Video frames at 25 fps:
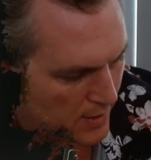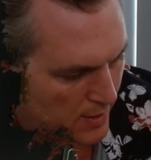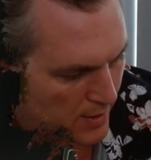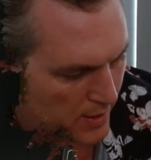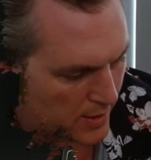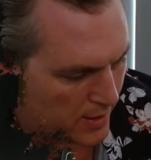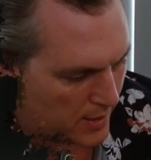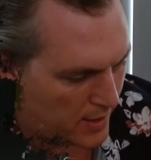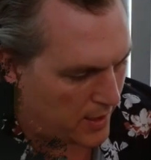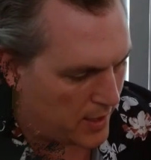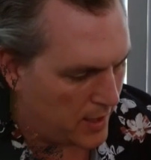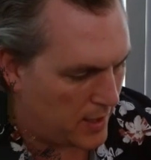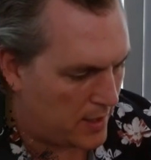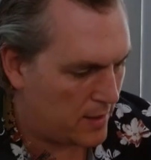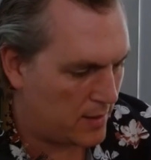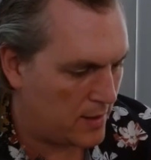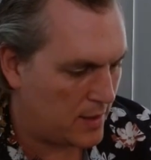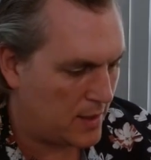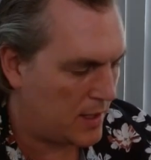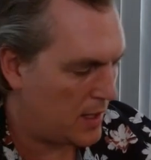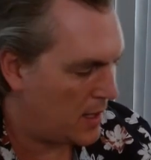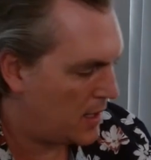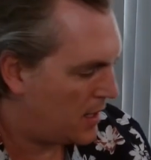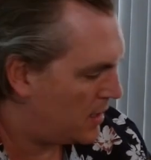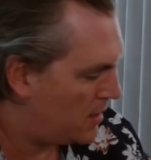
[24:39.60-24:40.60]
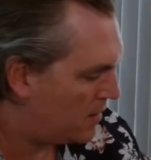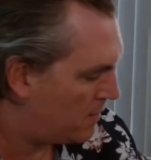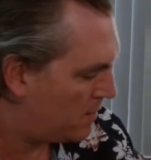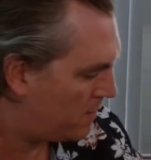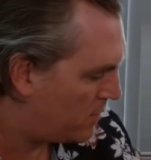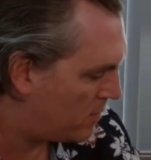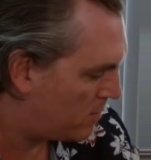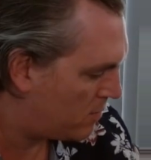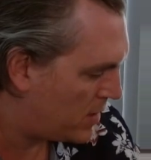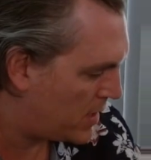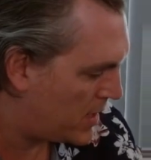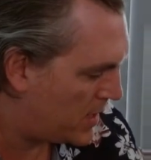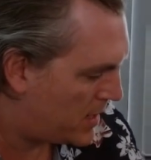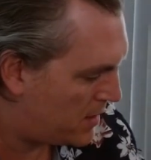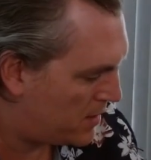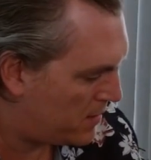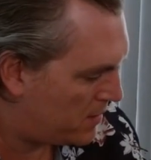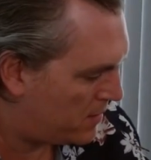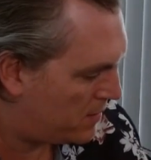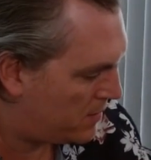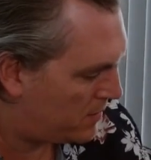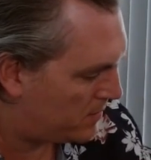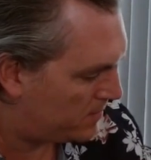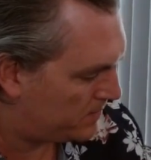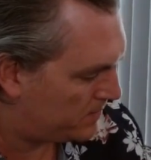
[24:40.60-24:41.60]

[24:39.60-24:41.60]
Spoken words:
And at the end of the round,